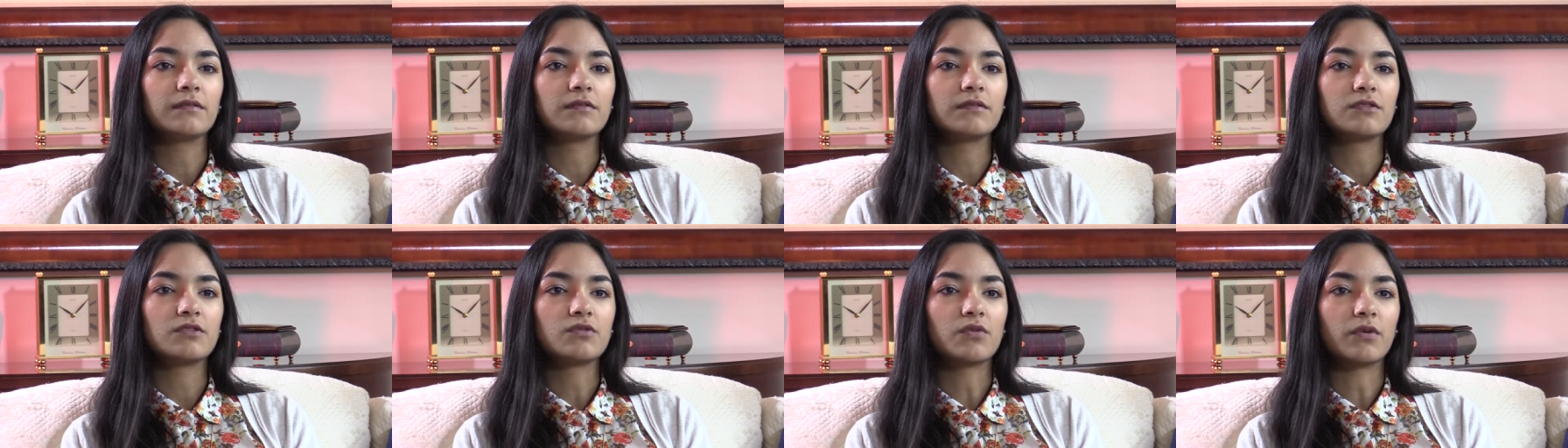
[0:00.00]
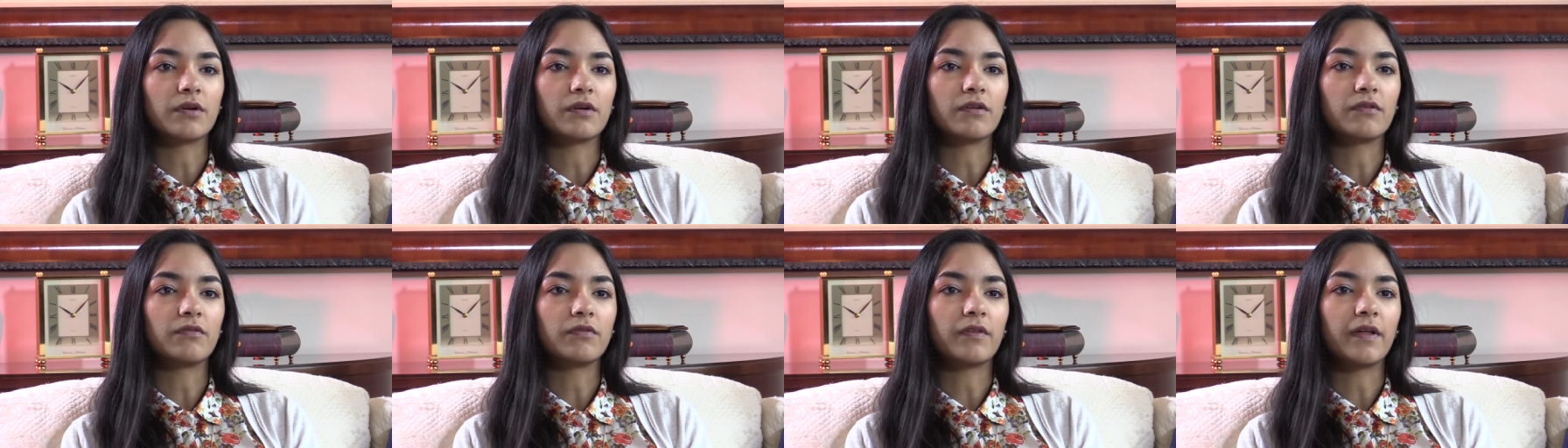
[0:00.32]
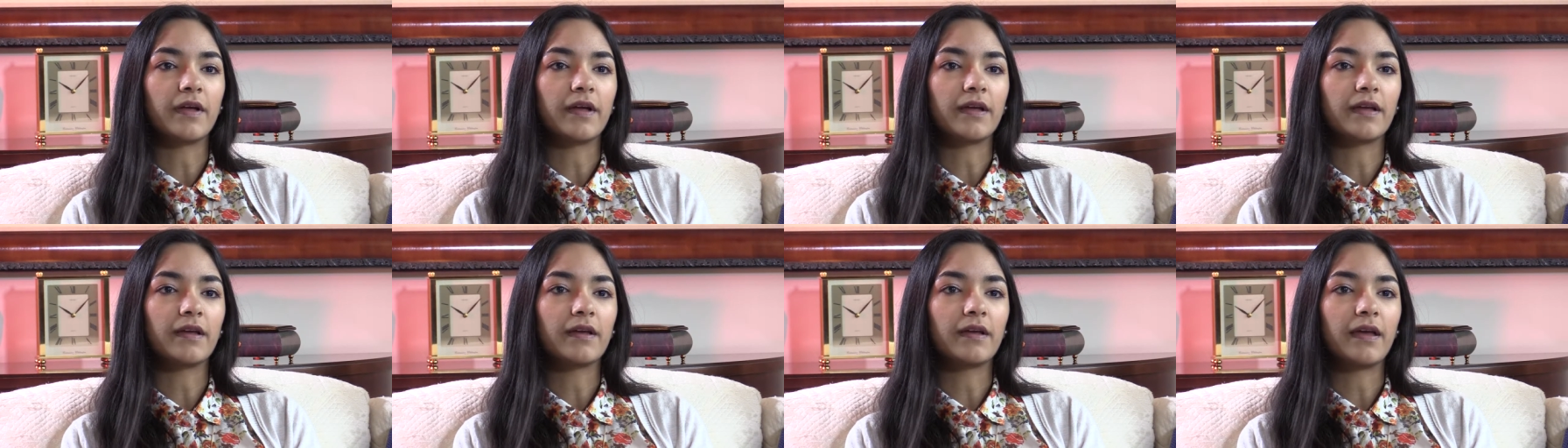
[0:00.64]
sort of
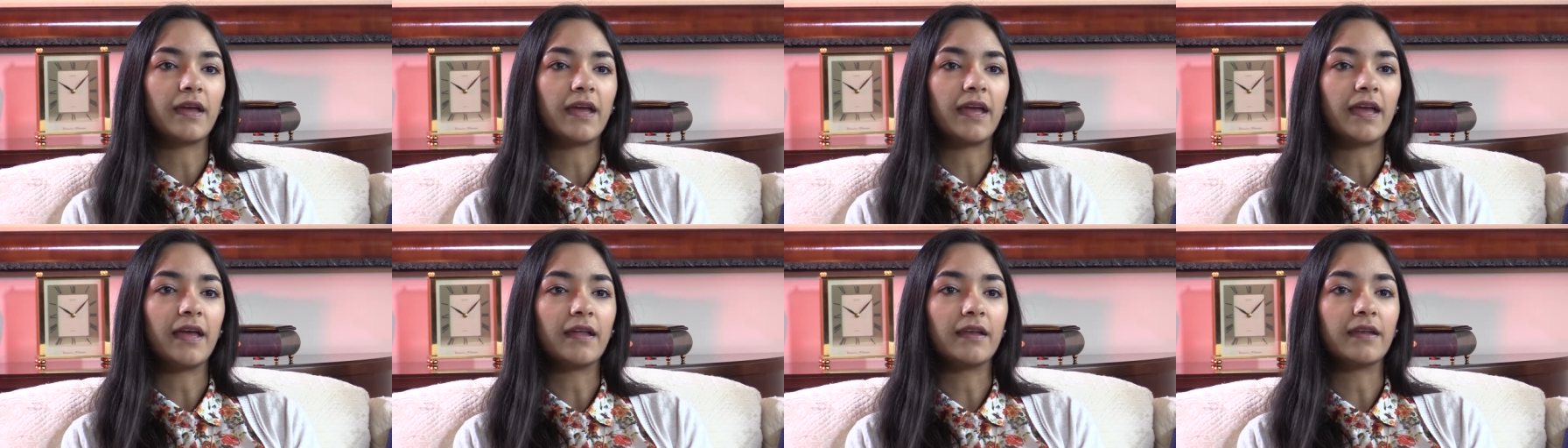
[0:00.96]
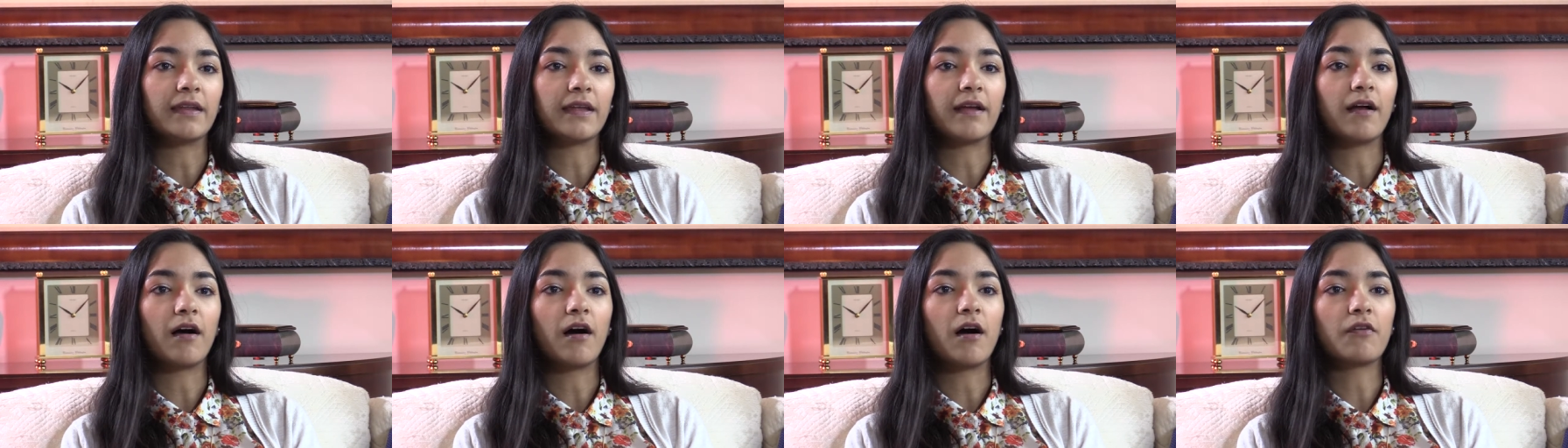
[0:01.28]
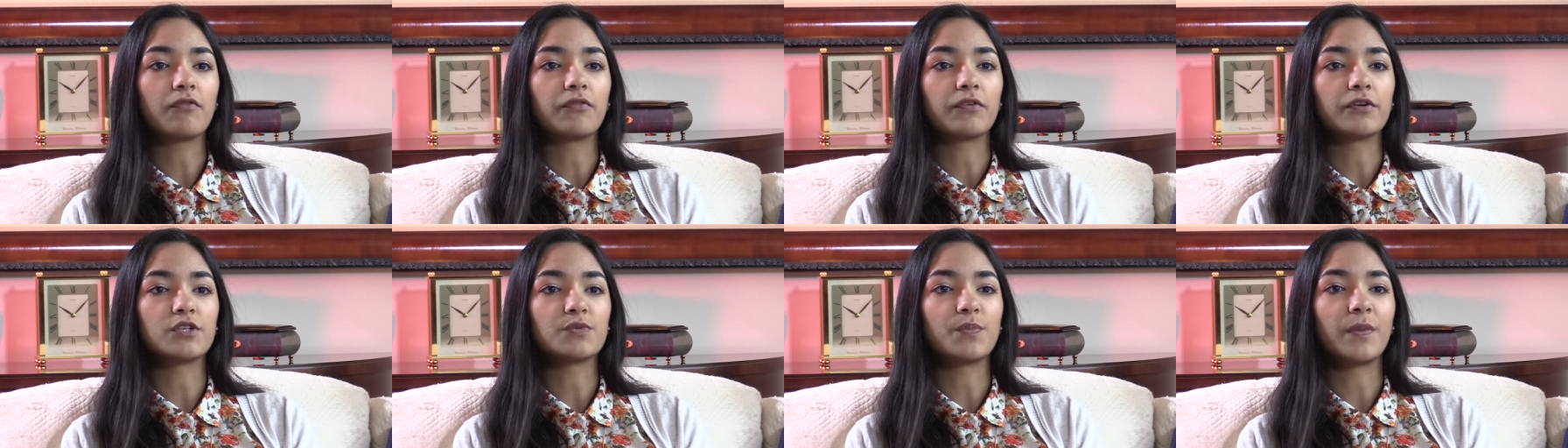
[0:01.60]
like handing
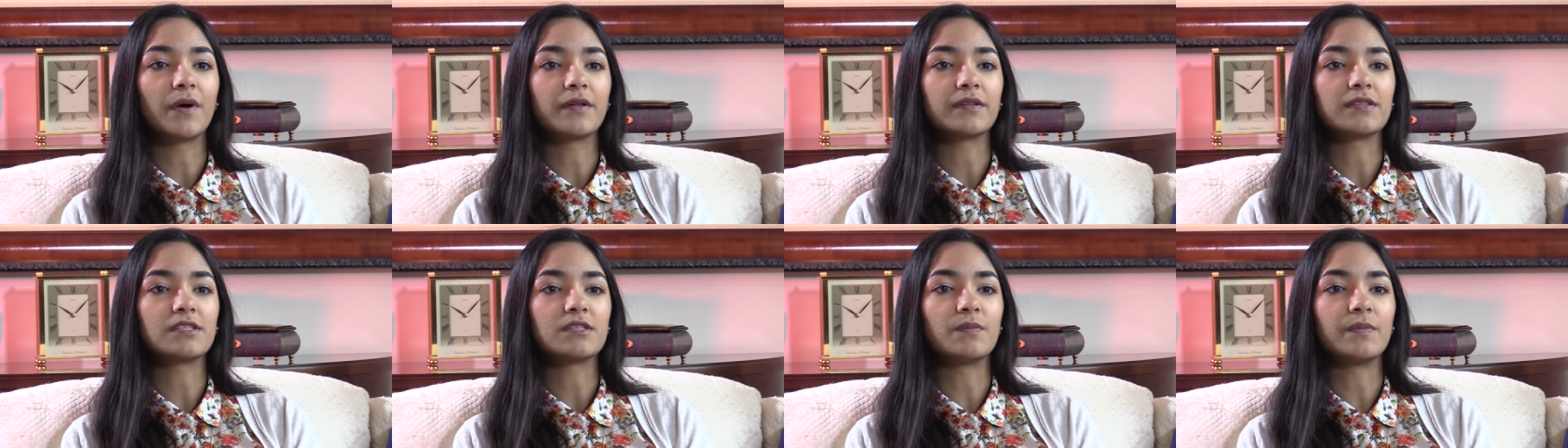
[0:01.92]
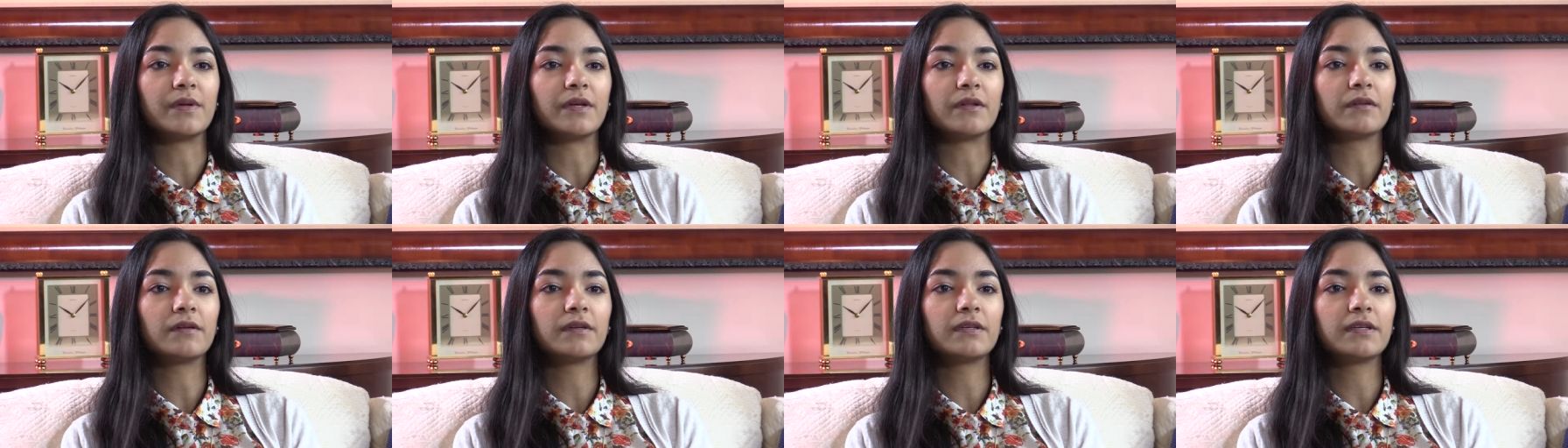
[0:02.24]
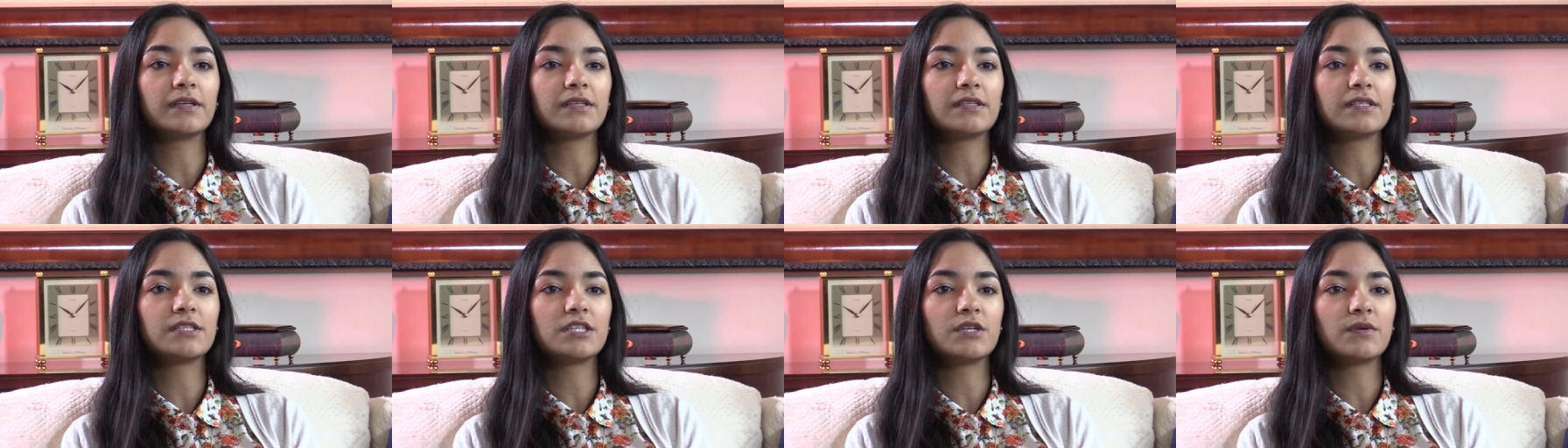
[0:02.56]
off
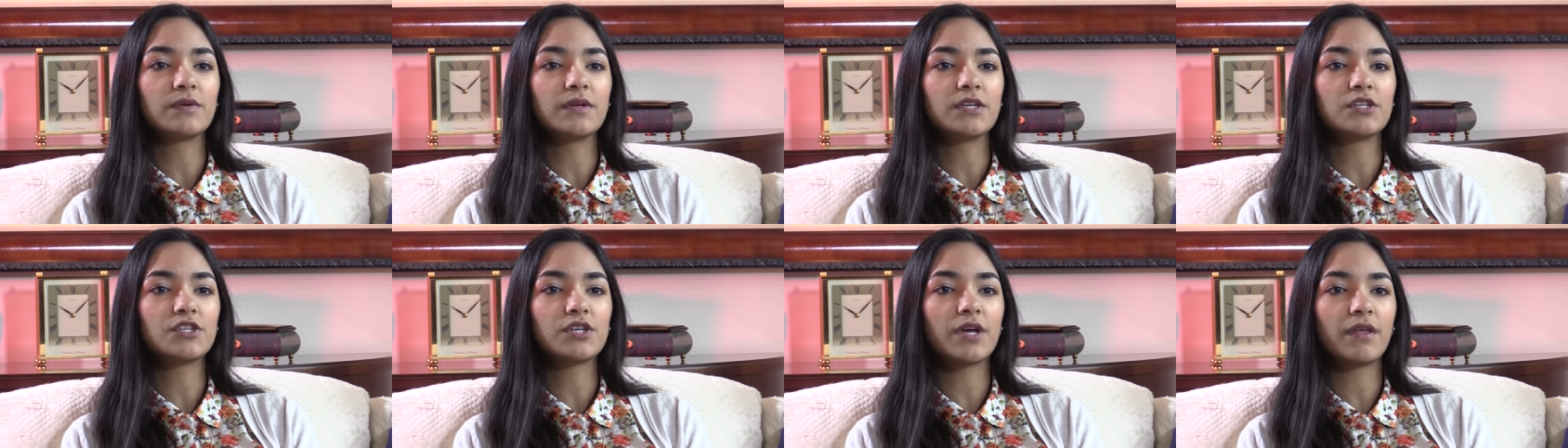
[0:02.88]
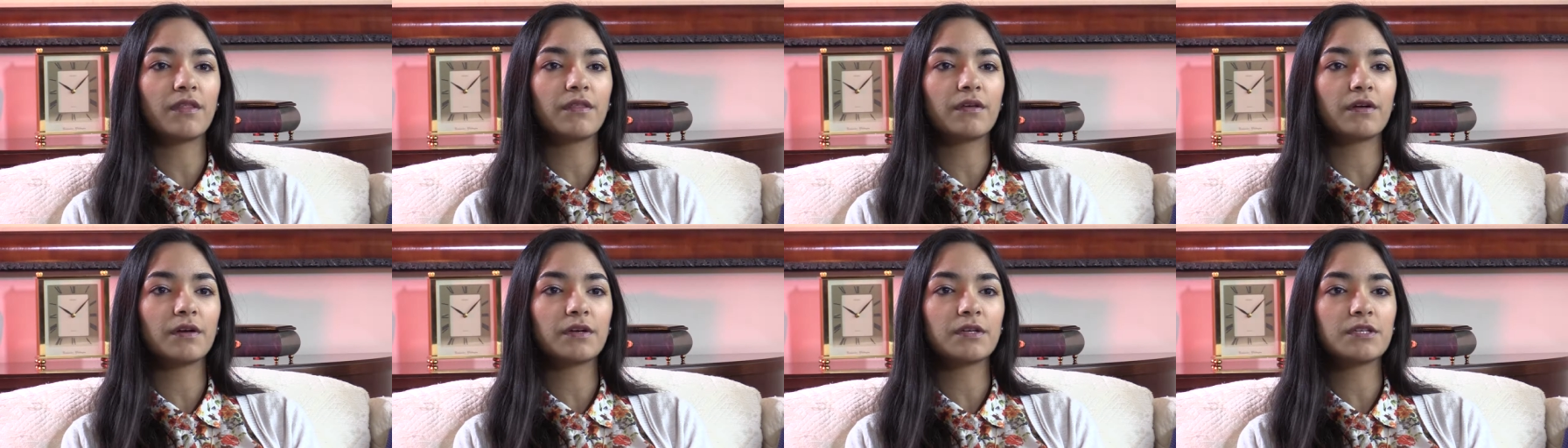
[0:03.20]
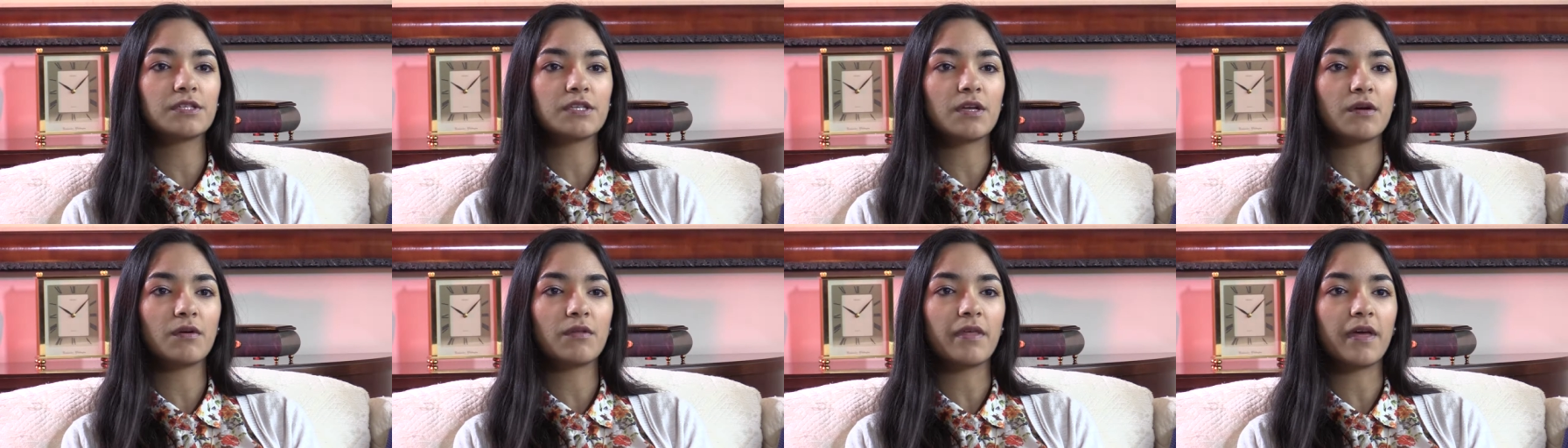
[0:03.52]
responsibilities to each other
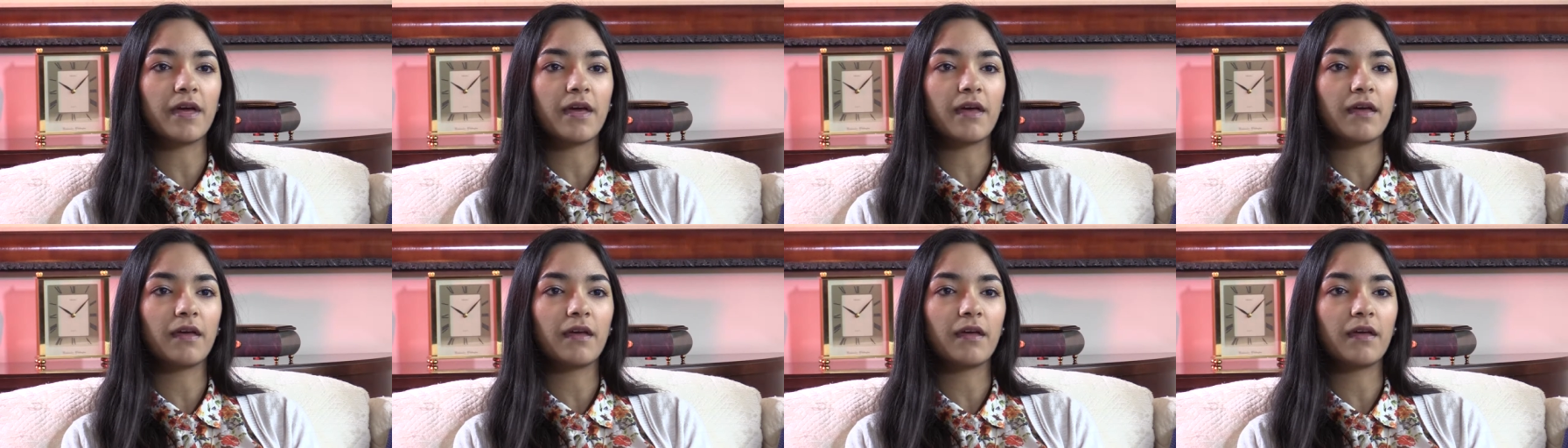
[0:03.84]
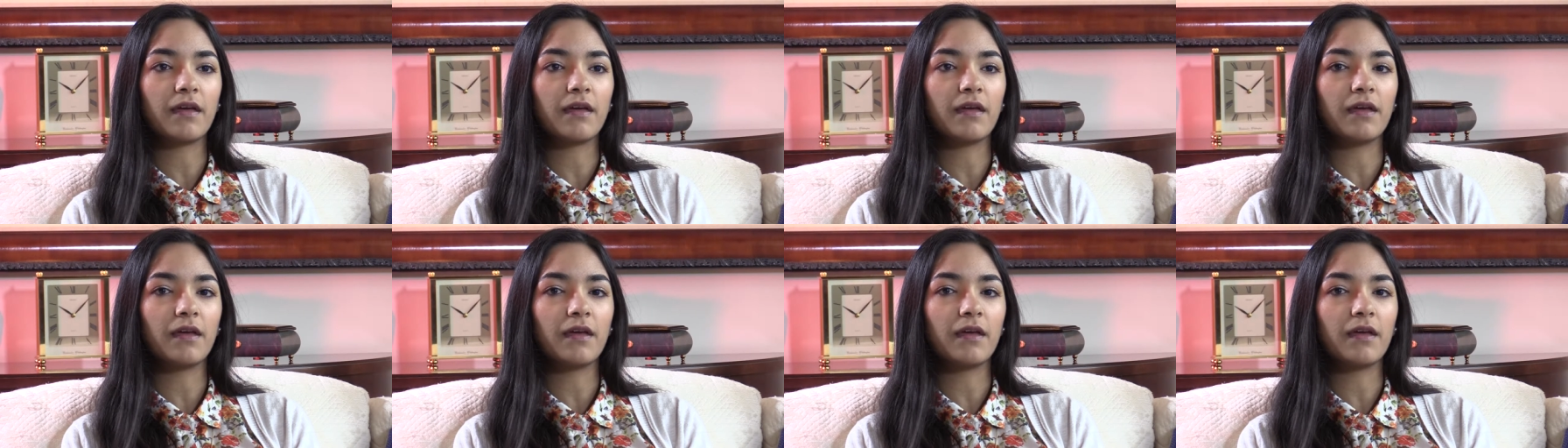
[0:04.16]
so that